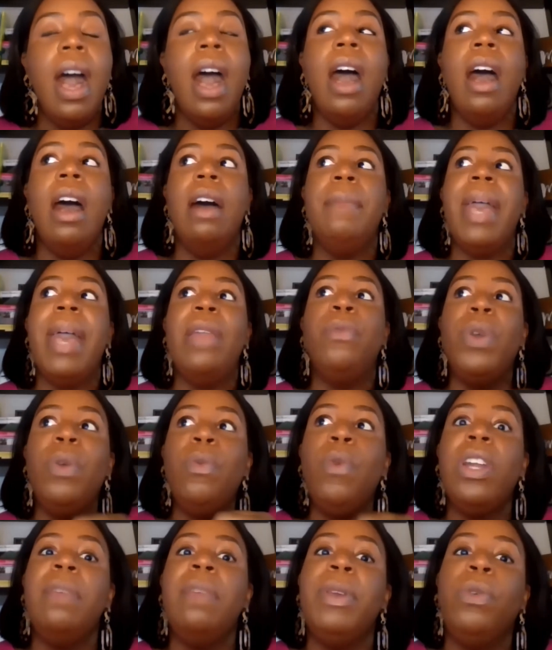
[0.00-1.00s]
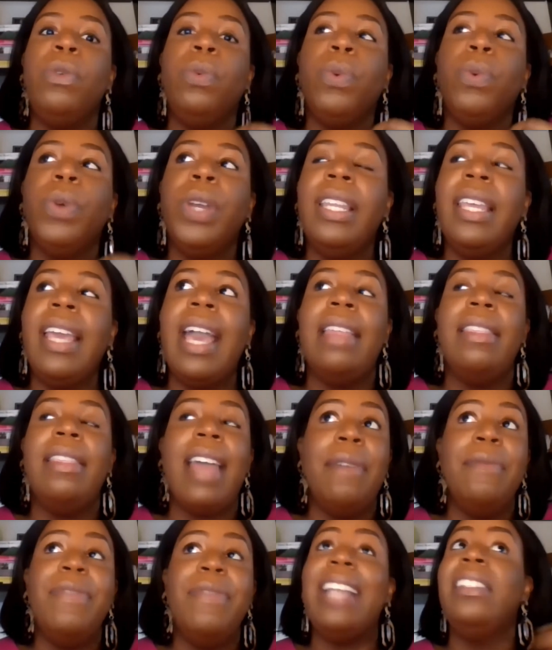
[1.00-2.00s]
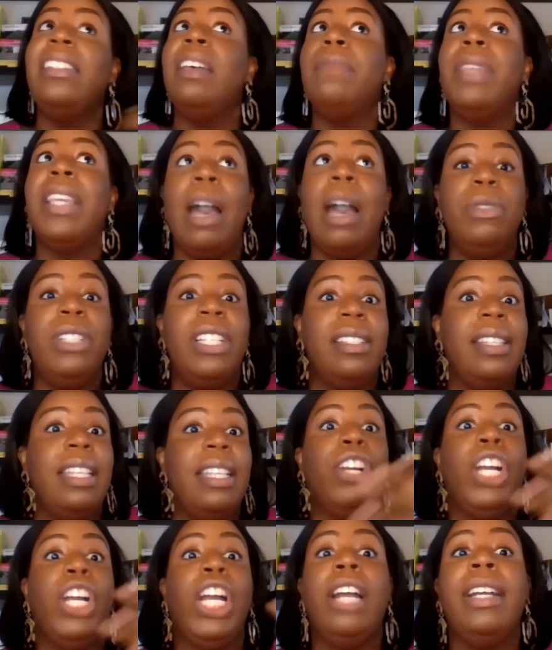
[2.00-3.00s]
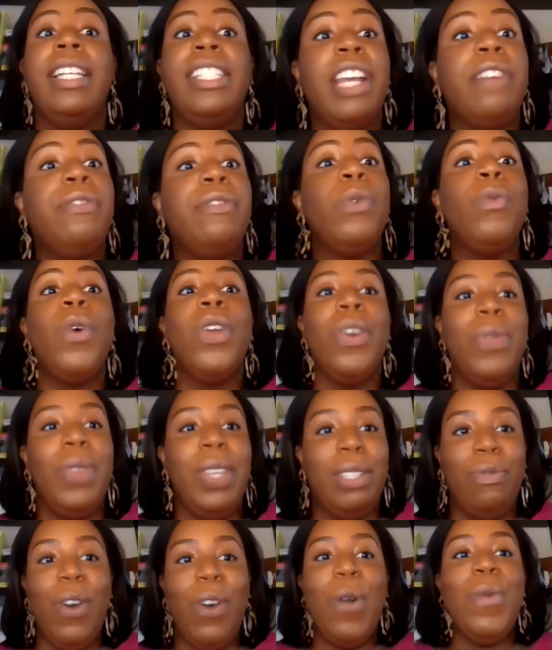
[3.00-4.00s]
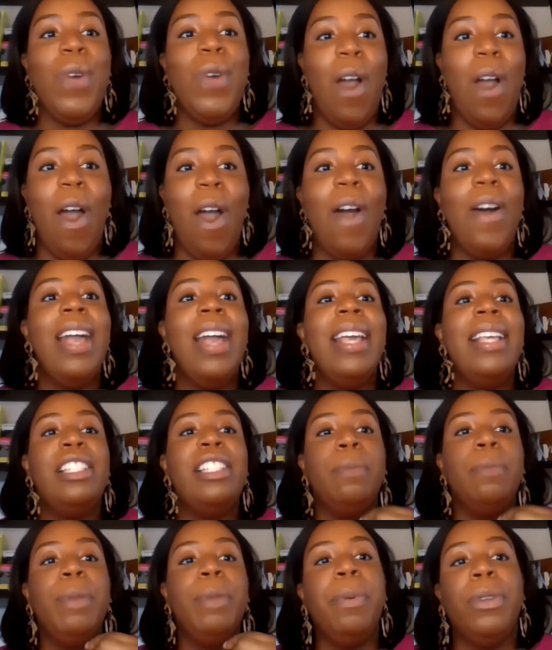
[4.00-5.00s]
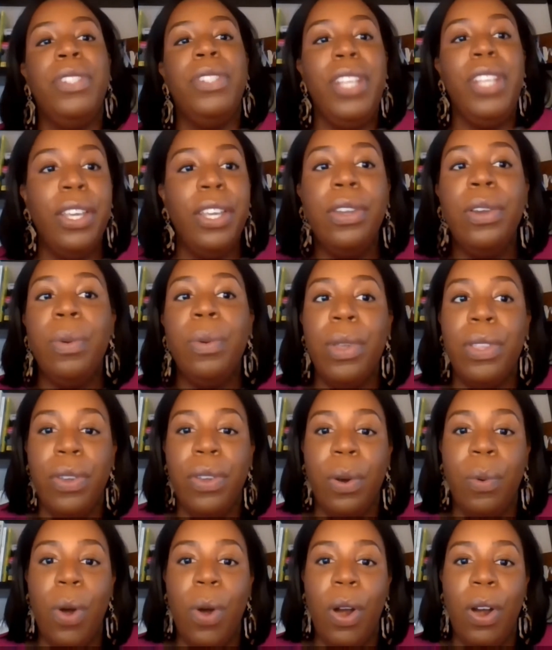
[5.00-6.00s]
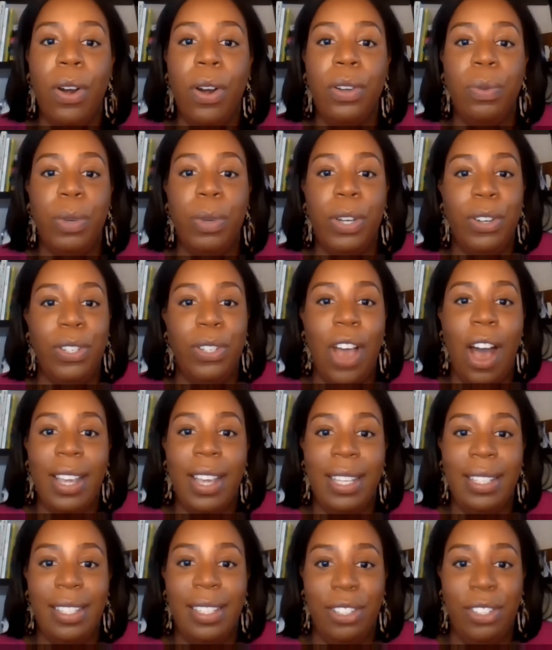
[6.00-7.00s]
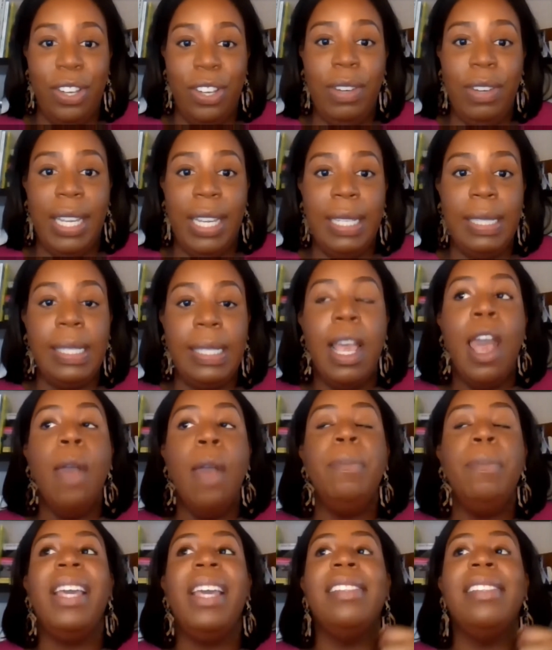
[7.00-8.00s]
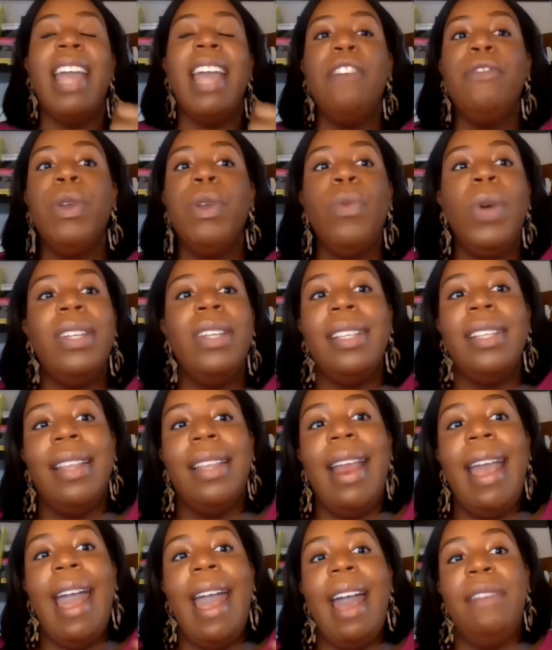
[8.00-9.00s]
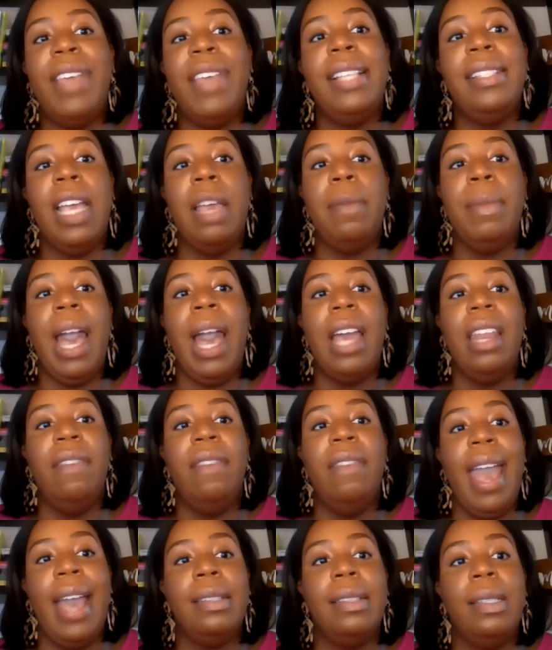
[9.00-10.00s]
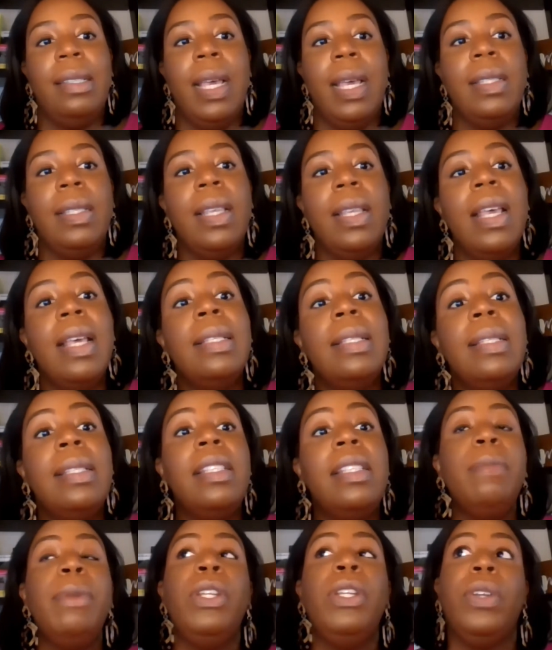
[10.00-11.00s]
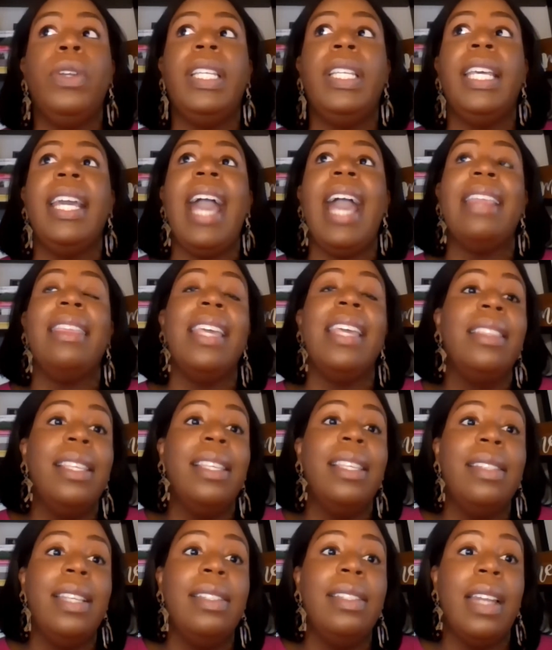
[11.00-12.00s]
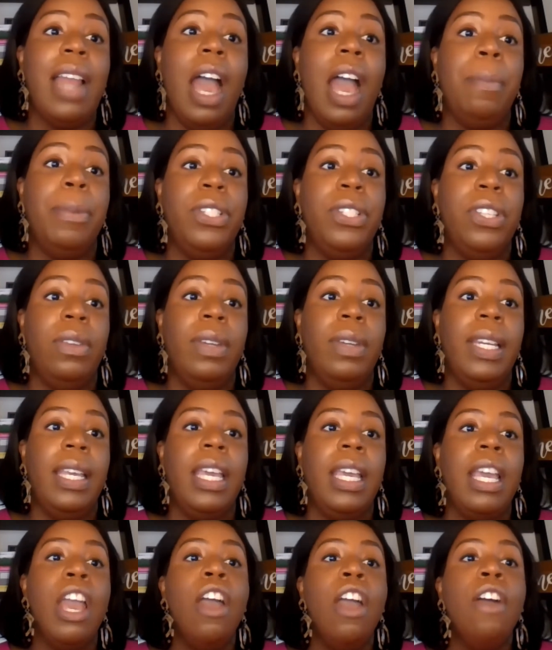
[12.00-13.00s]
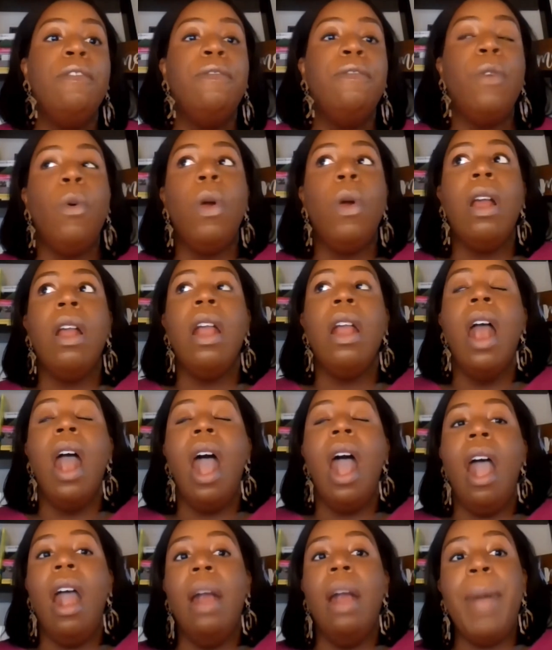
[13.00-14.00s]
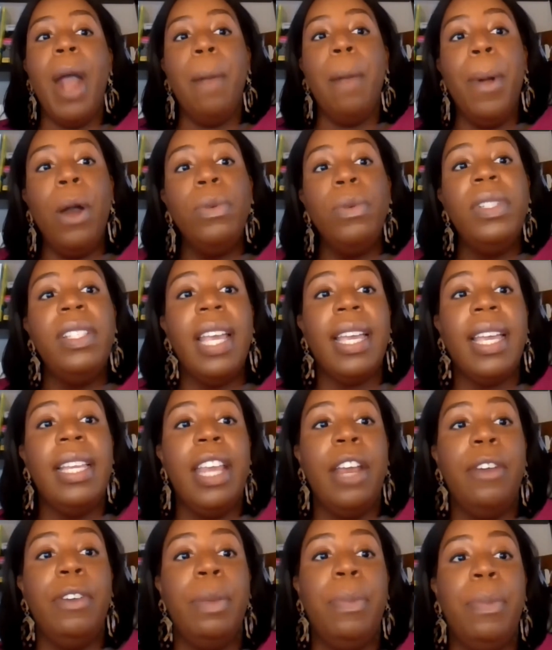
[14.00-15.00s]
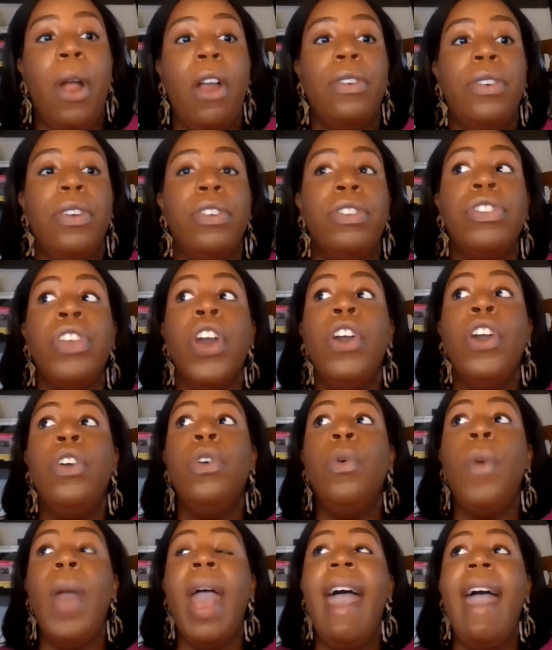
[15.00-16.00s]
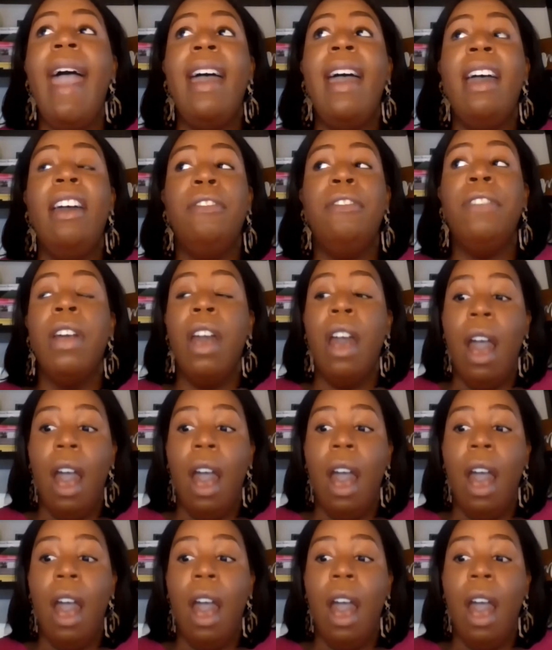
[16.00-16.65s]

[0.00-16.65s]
And we want to be really, that's something I would just encourage everyone on this phone call, is to be particular with your words when you're talking to students, because everyone doesn't have that same kind of access. Similarly, I think this is an opportunity for our post-secondary partners who have